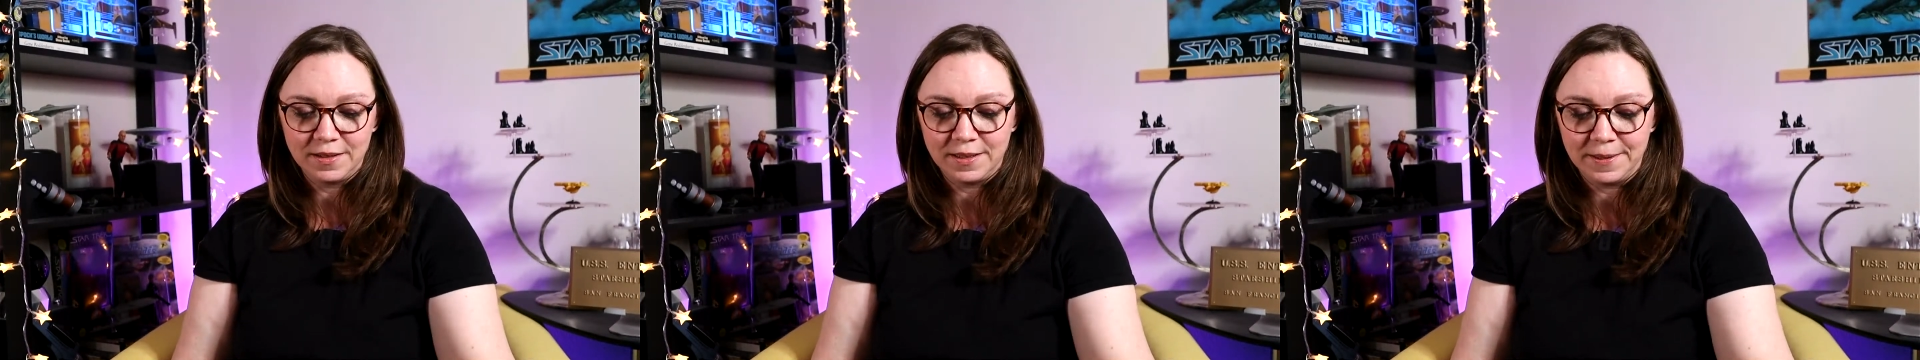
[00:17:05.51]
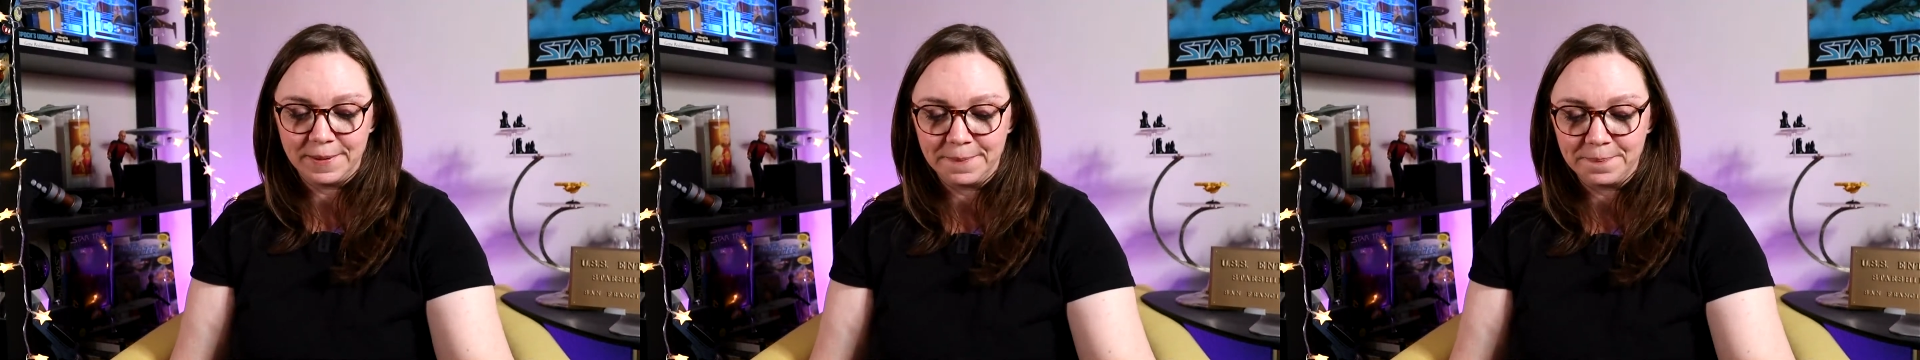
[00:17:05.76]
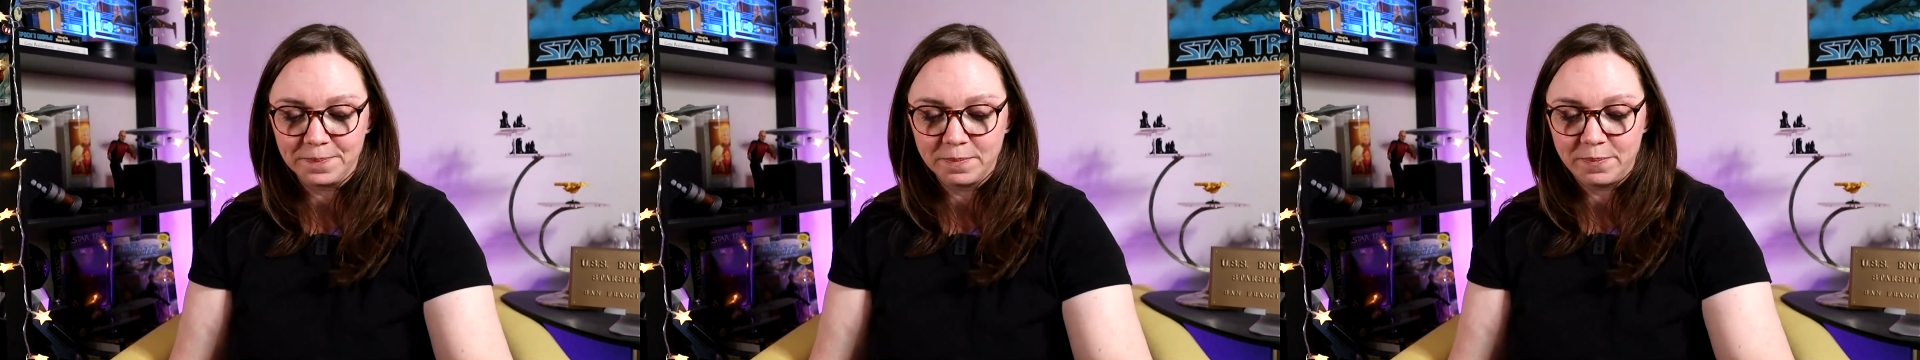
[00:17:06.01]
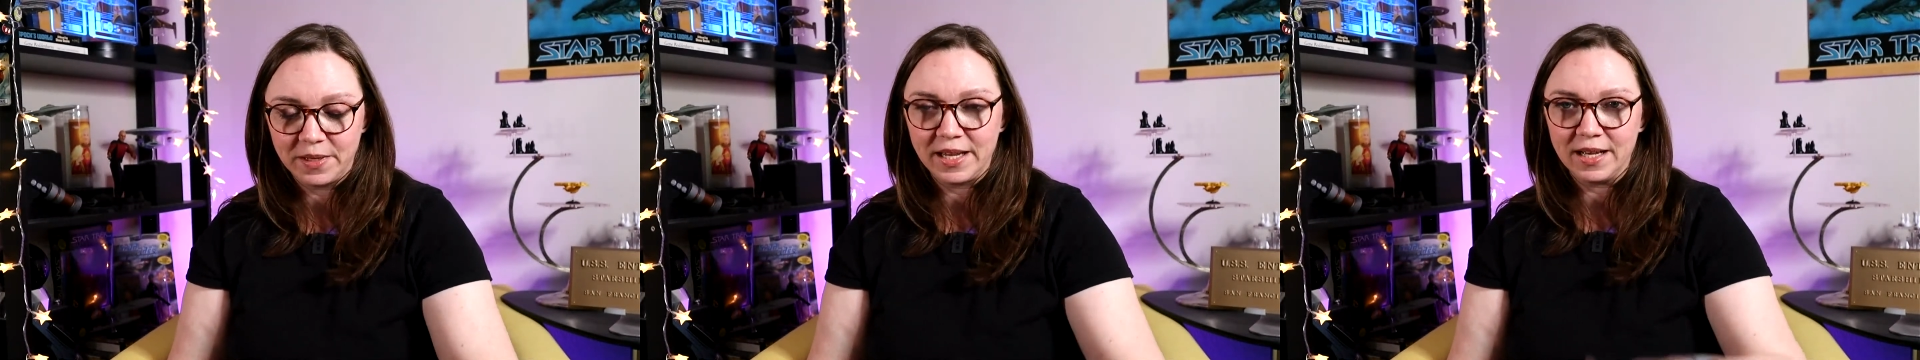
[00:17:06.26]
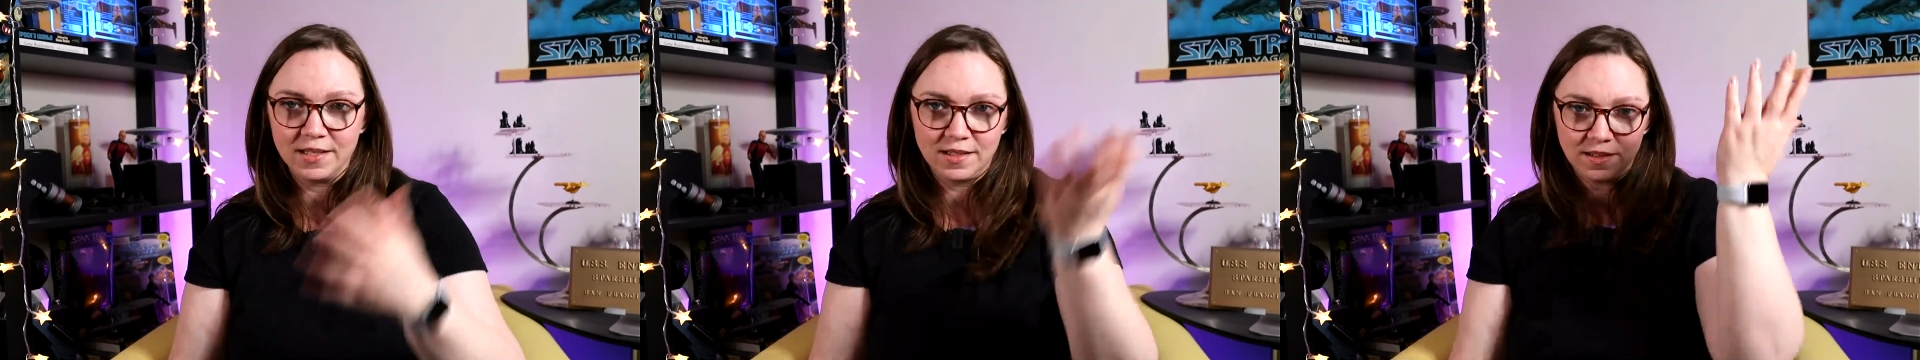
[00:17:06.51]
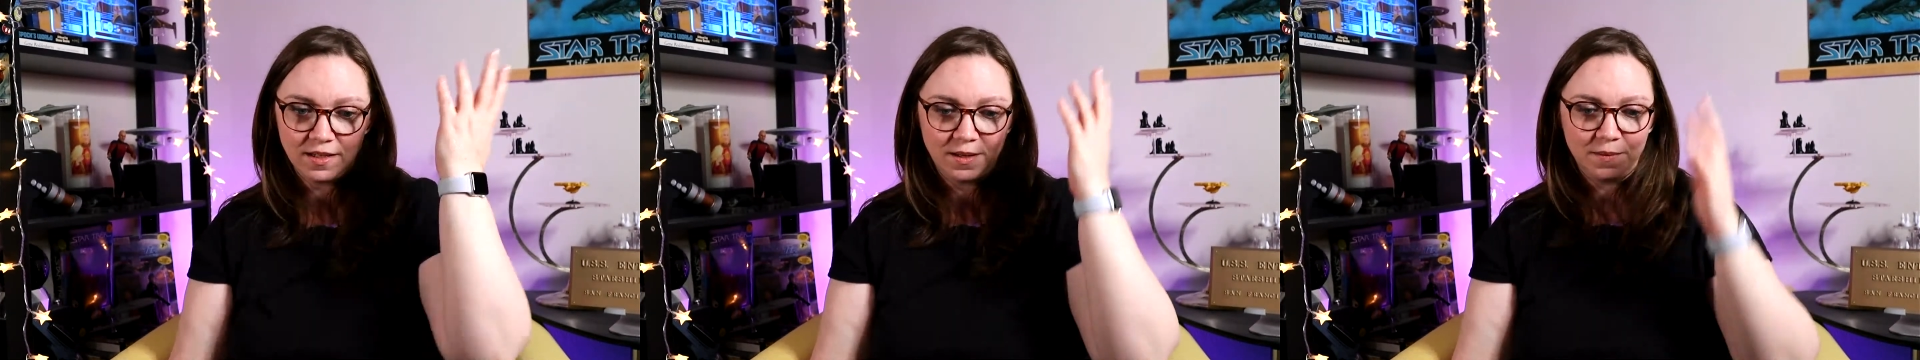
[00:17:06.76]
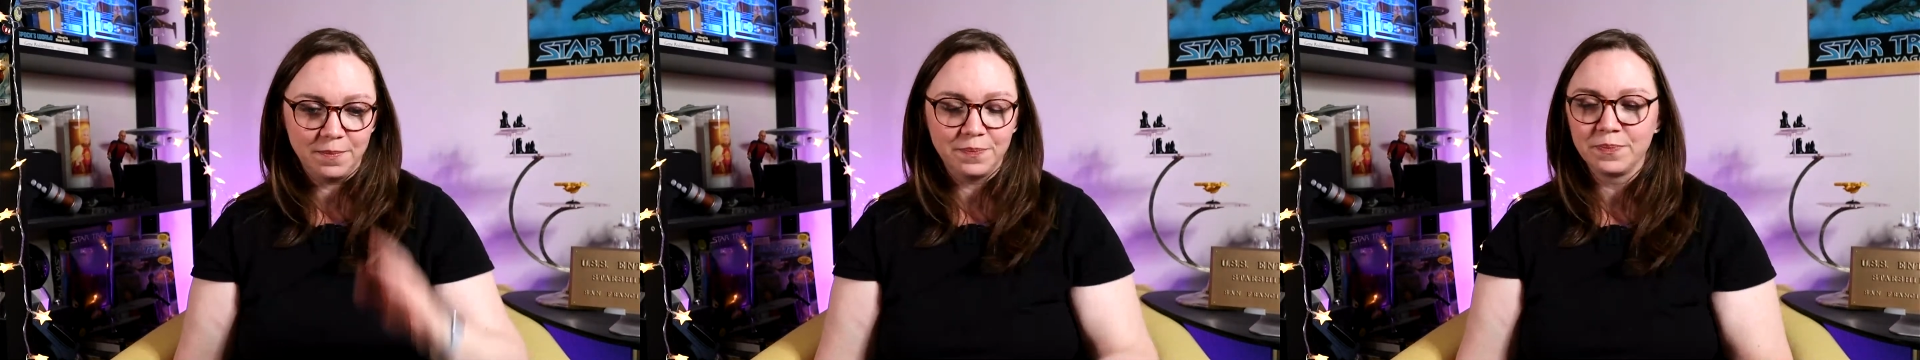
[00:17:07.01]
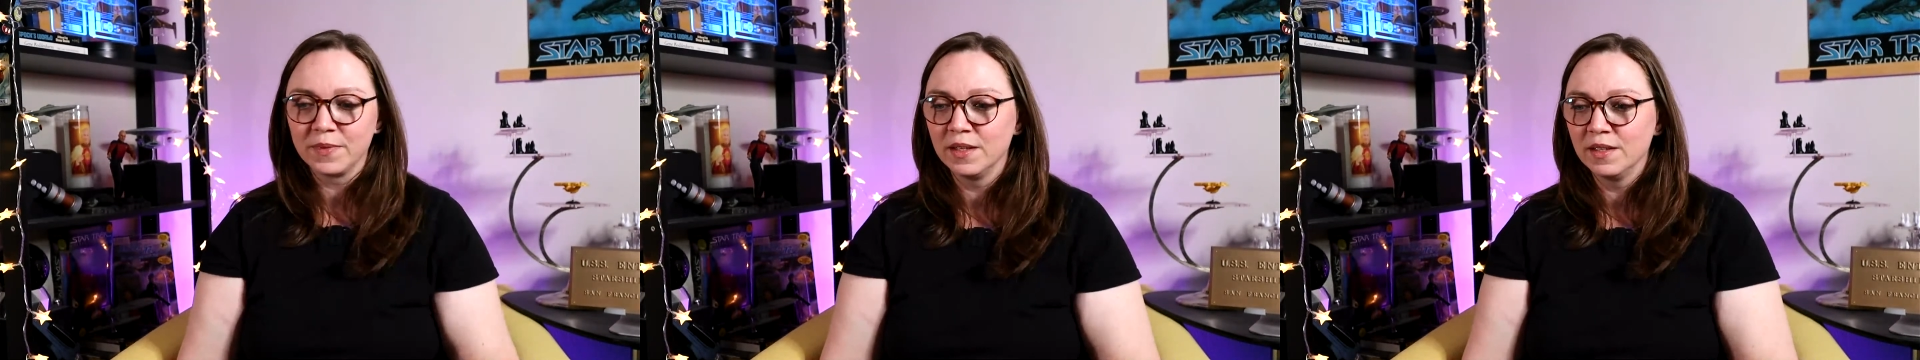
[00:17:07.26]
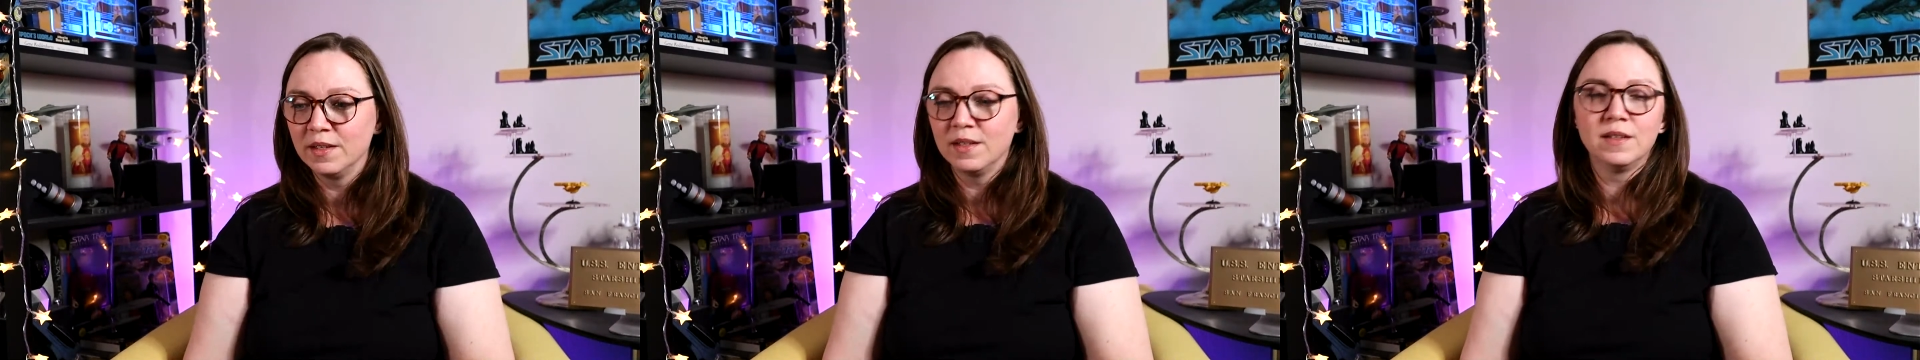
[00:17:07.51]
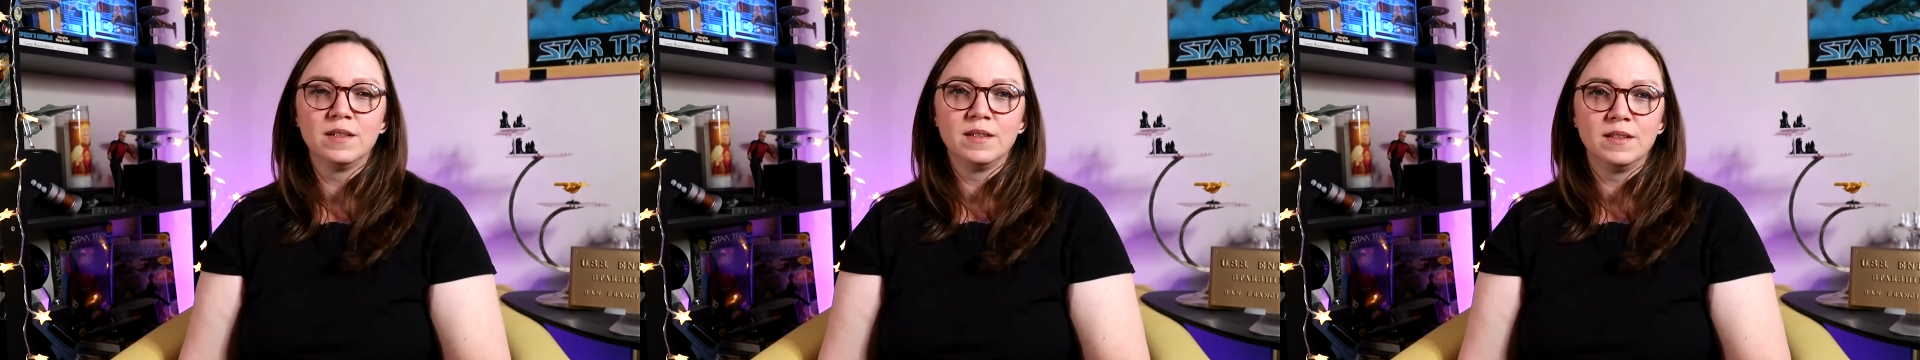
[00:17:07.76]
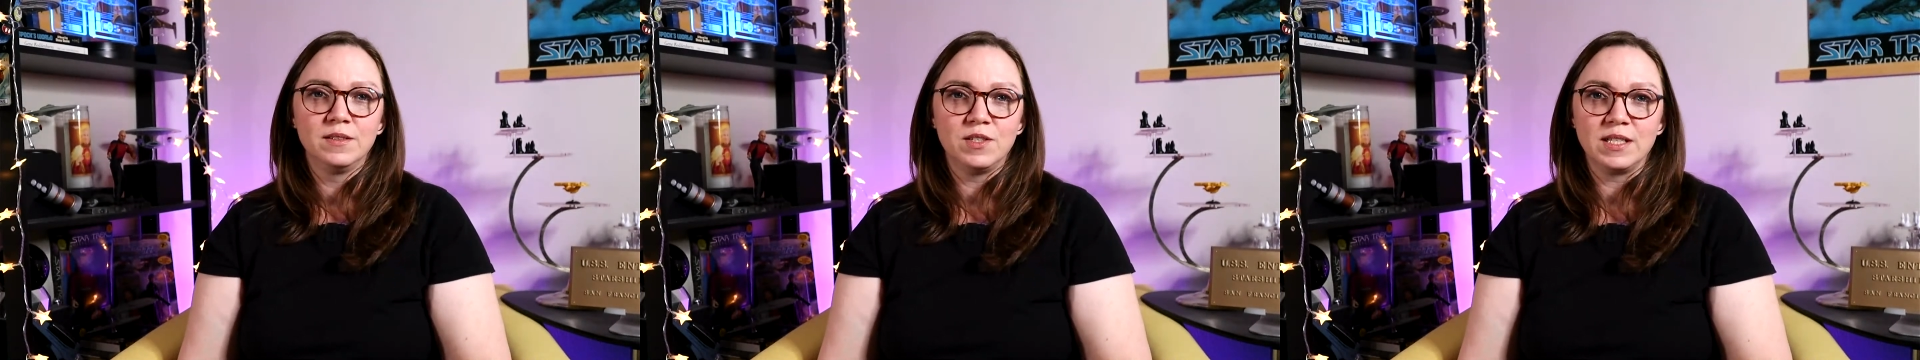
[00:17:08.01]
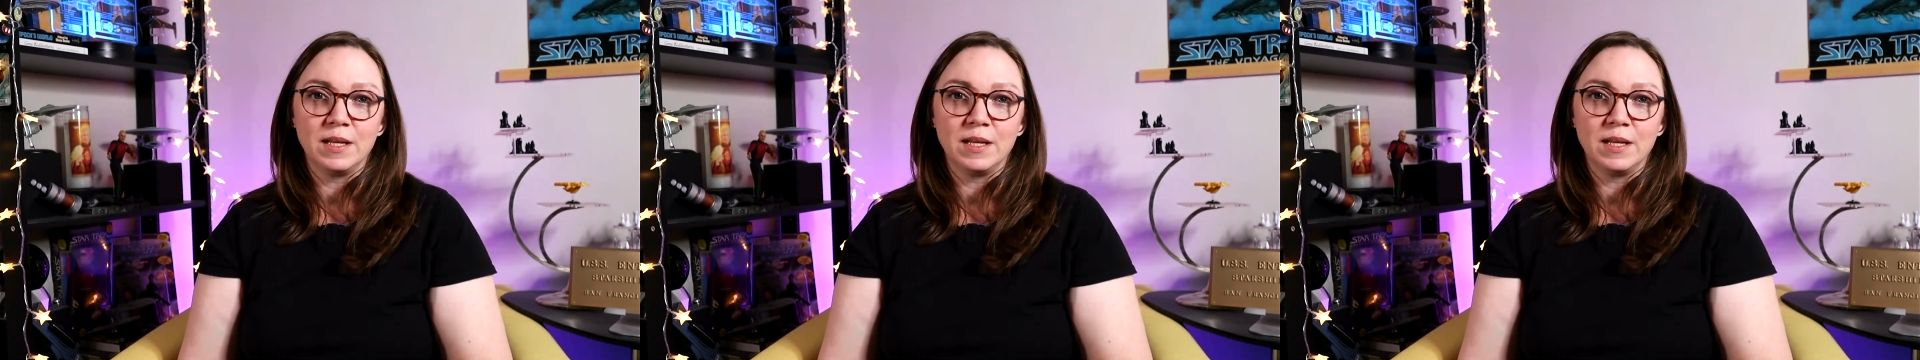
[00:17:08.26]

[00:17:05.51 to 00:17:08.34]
But yes, just